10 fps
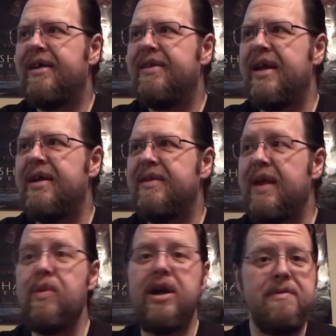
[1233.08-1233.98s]

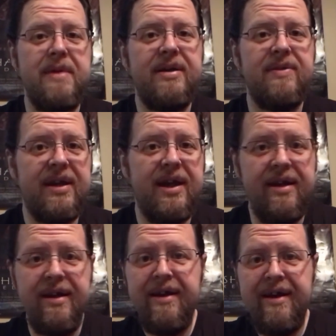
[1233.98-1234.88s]
they recommended that I
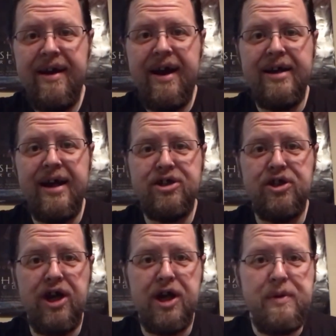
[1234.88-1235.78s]
should
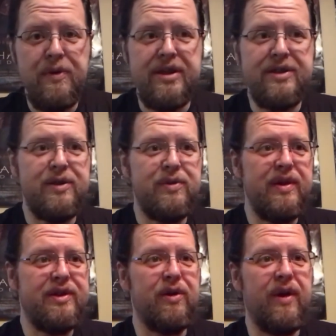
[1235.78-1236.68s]
talk about this
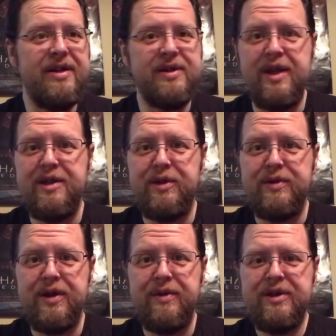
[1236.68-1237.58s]
week, so I decided to do
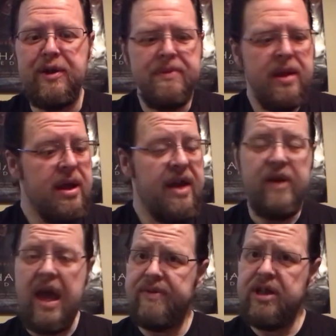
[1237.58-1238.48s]
so. So, if
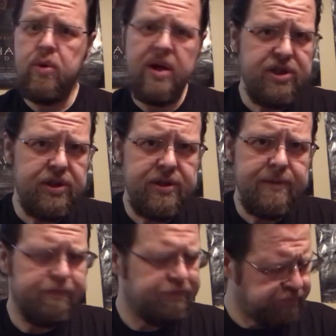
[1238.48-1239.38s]
you have any questions,
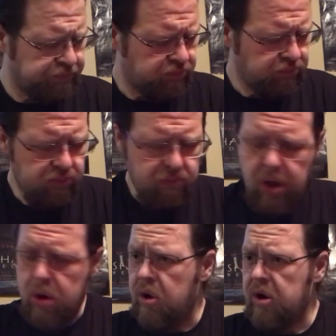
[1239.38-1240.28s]

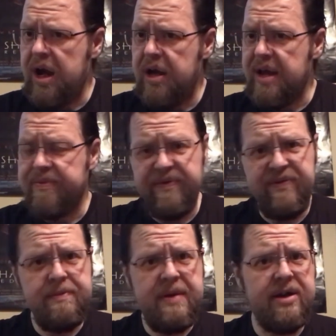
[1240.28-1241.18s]
or you have any
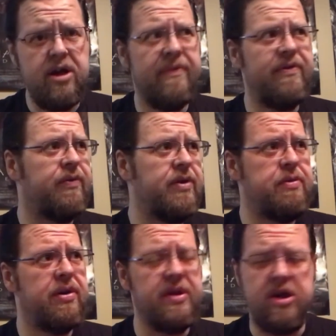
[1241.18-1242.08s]
feedback, feel free to
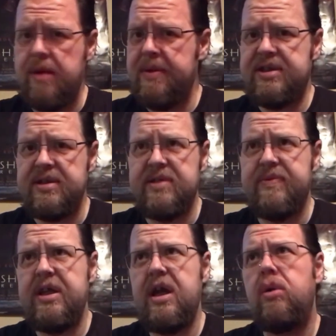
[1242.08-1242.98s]
put it in the comments of this
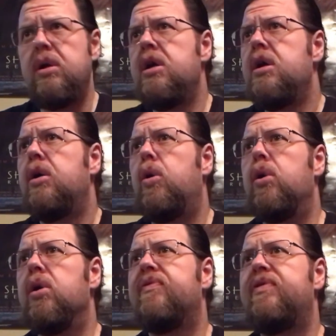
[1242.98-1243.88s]
video,
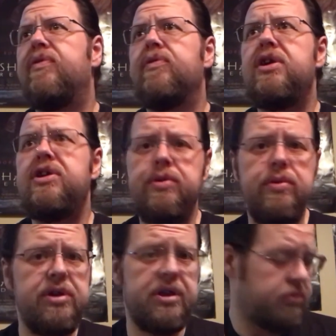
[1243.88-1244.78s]
or feel free to,